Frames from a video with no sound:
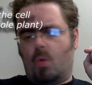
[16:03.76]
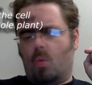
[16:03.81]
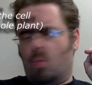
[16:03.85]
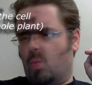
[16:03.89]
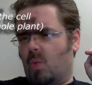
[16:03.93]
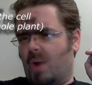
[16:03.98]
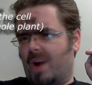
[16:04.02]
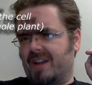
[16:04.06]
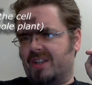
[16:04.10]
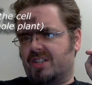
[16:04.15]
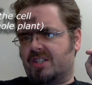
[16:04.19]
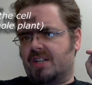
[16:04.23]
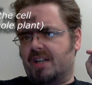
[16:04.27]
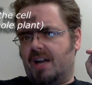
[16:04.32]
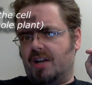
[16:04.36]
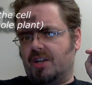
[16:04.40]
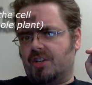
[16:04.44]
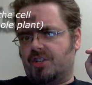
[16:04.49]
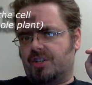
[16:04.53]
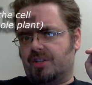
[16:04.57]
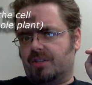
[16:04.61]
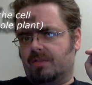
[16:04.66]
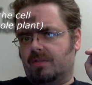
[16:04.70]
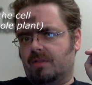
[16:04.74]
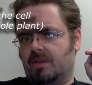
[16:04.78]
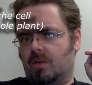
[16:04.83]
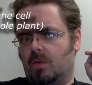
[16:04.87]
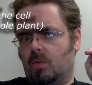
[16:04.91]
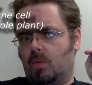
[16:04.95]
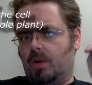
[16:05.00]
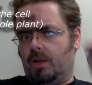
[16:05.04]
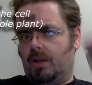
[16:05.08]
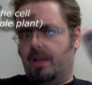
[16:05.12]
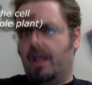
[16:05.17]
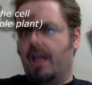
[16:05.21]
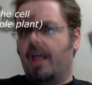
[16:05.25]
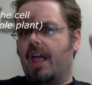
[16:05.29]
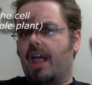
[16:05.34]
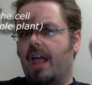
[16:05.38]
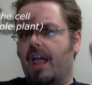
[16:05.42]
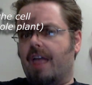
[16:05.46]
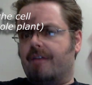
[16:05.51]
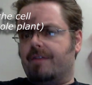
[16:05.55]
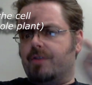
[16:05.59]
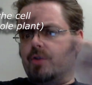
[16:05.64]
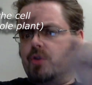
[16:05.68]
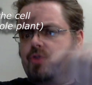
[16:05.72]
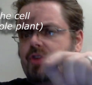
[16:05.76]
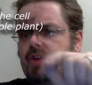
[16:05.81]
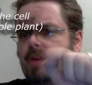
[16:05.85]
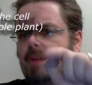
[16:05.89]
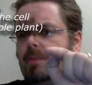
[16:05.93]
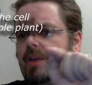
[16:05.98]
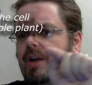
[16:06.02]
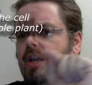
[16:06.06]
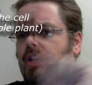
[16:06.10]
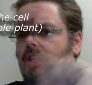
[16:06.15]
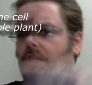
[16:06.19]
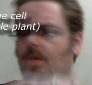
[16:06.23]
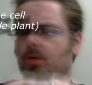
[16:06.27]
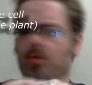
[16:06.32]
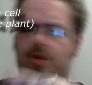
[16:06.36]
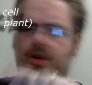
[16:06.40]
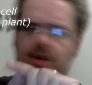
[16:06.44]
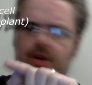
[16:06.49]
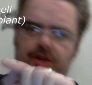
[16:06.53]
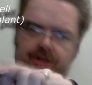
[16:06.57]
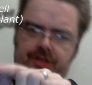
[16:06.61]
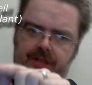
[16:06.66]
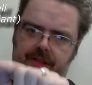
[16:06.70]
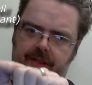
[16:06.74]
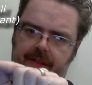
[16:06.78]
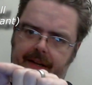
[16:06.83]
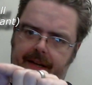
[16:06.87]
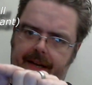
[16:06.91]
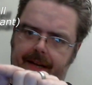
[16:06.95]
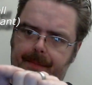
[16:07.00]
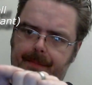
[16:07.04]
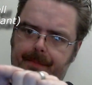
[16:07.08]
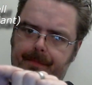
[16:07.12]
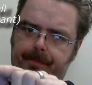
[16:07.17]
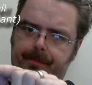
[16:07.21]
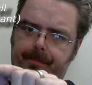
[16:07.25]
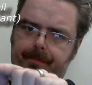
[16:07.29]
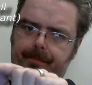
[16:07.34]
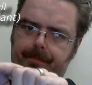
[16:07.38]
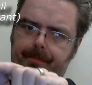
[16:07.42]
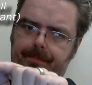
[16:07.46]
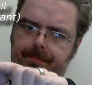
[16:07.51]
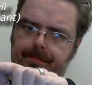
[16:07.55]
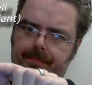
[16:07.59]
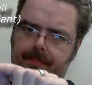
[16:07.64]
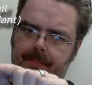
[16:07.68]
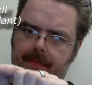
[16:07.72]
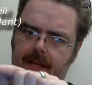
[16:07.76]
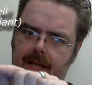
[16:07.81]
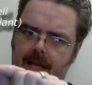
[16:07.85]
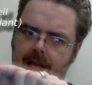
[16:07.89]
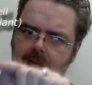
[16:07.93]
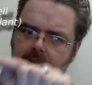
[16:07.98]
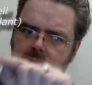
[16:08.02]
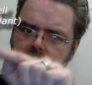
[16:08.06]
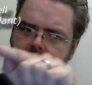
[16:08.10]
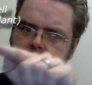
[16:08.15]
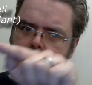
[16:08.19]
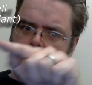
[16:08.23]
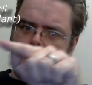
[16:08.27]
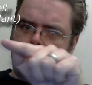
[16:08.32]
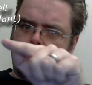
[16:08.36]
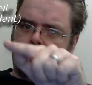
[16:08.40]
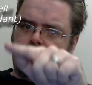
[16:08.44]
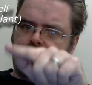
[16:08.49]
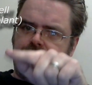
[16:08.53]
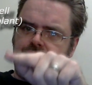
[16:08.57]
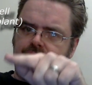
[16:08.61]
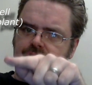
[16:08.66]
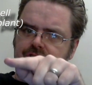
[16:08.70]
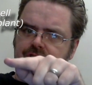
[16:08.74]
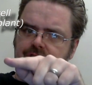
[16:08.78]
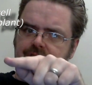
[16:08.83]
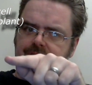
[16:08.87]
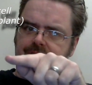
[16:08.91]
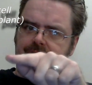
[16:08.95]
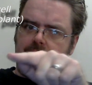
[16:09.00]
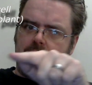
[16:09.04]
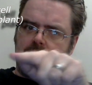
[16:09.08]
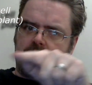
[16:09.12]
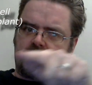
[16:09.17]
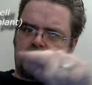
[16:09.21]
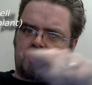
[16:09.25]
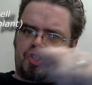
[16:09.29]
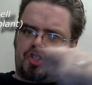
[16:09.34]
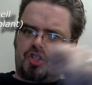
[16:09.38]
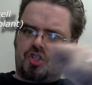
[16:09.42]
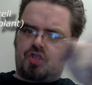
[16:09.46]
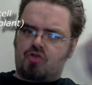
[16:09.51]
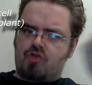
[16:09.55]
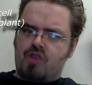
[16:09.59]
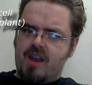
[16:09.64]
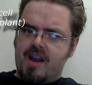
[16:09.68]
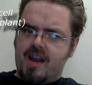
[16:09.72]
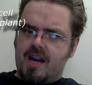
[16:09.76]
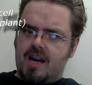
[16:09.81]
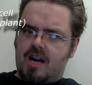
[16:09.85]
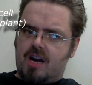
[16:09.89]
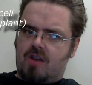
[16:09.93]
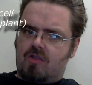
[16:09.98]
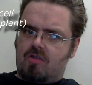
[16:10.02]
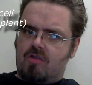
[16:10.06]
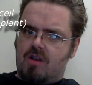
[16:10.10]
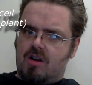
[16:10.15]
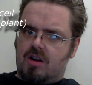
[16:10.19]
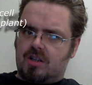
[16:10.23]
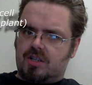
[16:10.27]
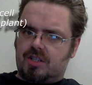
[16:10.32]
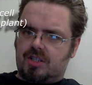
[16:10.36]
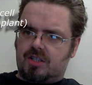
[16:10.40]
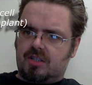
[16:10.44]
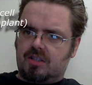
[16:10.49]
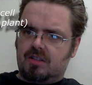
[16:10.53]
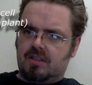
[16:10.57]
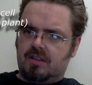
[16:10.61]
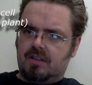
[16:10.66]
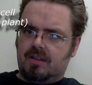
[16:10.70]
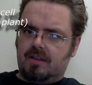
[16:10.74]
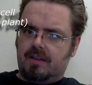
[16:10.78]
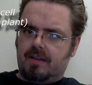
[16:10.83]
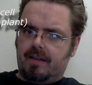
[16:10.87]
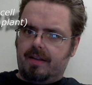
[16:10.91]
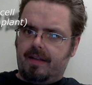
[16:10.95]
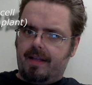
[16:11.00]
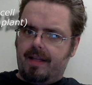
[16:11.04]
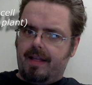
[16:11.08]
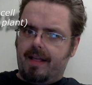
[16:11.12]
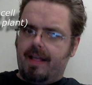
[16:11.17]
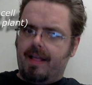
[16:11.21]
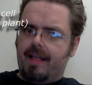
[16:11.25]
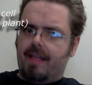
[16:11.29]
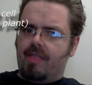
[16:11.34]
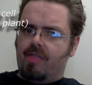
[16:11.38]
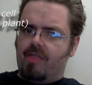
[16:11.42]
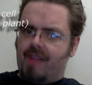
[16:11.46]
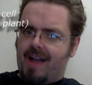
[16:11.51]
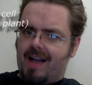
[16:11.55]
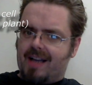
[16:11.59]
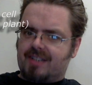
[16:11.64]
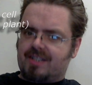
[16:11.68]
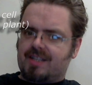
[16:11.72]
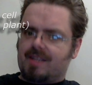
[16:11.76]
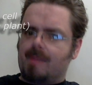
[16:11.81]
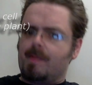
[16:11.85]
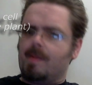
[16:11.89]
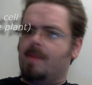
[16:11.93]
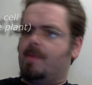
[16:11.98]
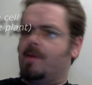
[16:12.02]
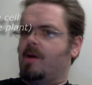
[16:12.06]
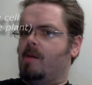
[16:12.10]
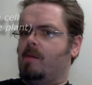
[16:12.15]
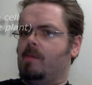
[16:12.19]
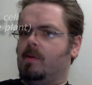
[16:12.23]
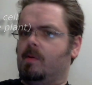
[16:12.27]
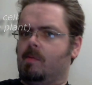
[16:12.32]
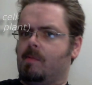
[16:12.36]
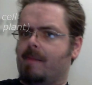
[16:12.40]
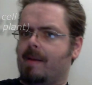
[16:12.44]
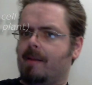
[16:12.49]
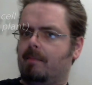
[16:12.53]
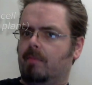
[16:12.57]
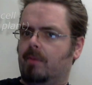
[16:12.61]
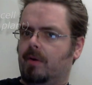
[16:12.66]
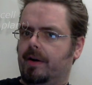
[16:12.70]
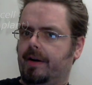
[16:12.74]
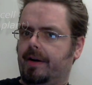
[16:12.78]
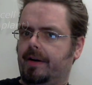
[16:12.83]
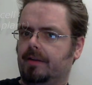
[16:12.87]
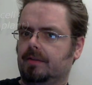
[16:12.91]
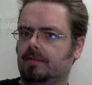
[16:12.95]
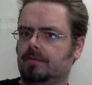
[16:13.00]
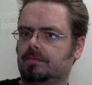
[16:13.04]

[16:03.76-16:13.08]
Why starch? Well, if you try putting glucose in there, it would just diffuse straight across that semi-permeable membrane